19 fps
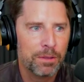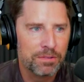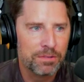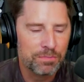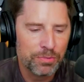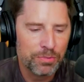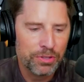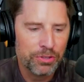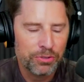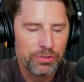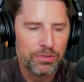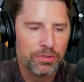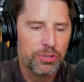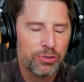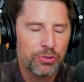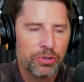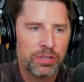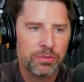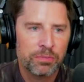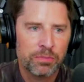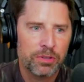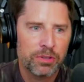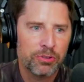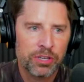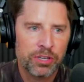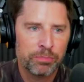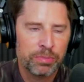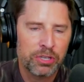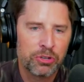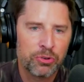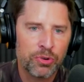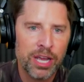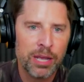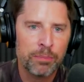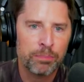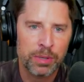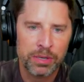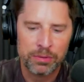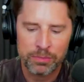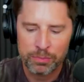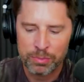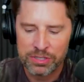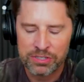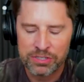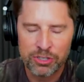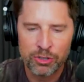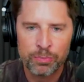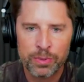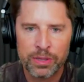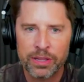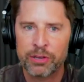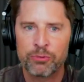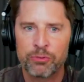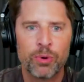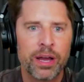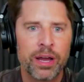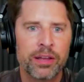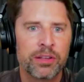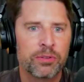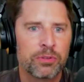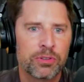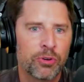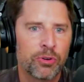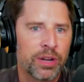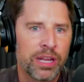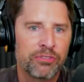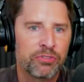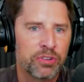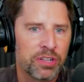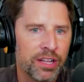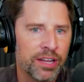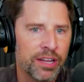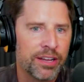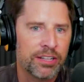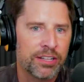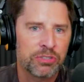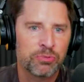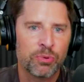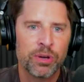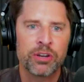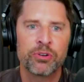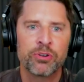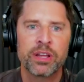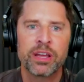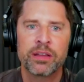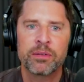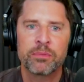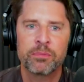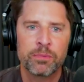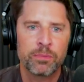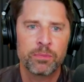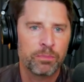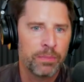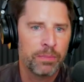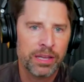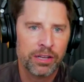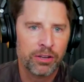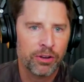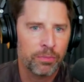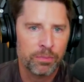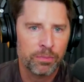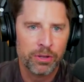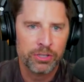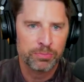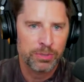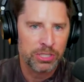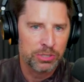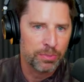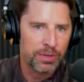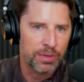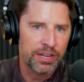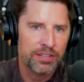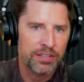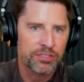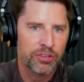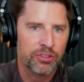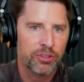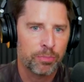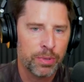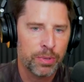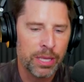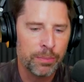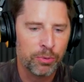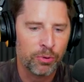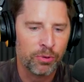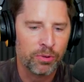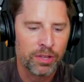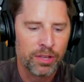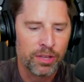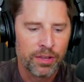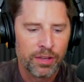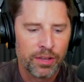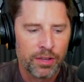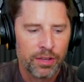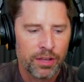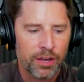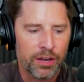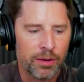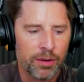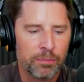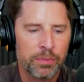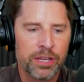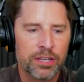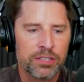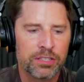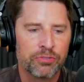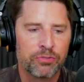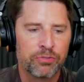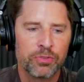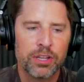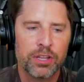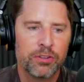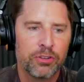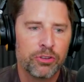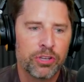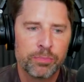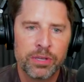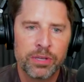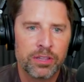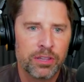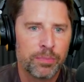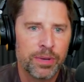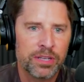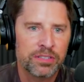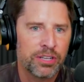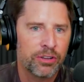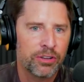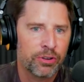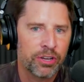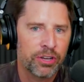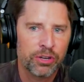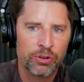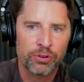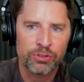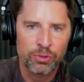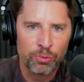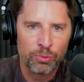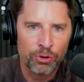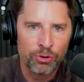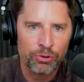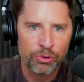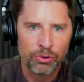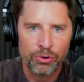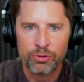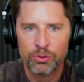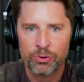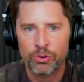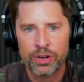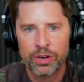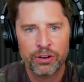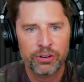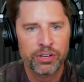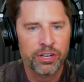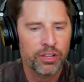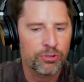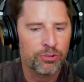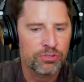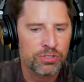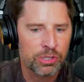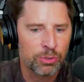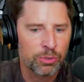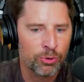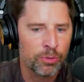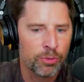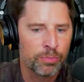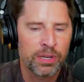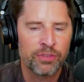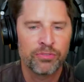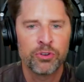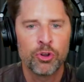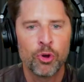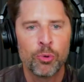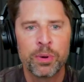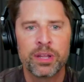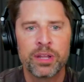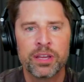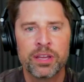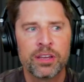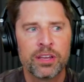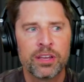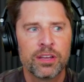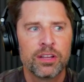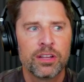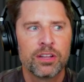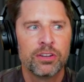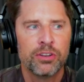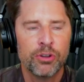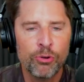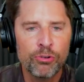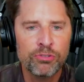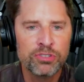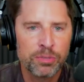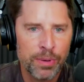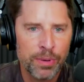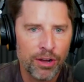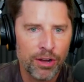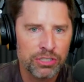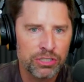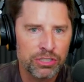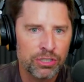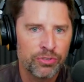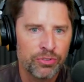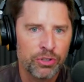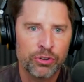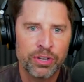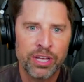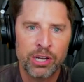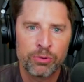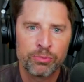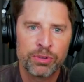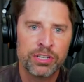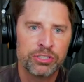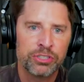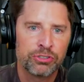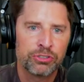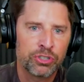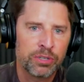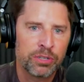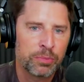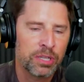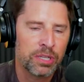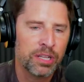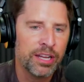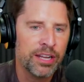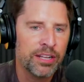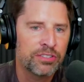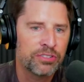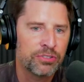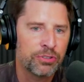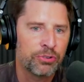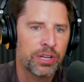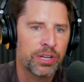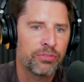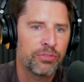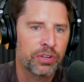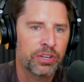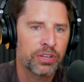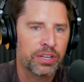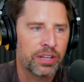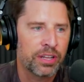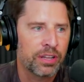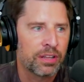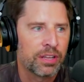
you, can you can be great, but but still be like, why don't I have clients? Why don't I make all, as much money as other people? Um, because if eh, you could be the best hair cutter in the world or or hair colorist in the world, but if nobody knows about you, if you don't know how to reach your dream clients, you're never gonna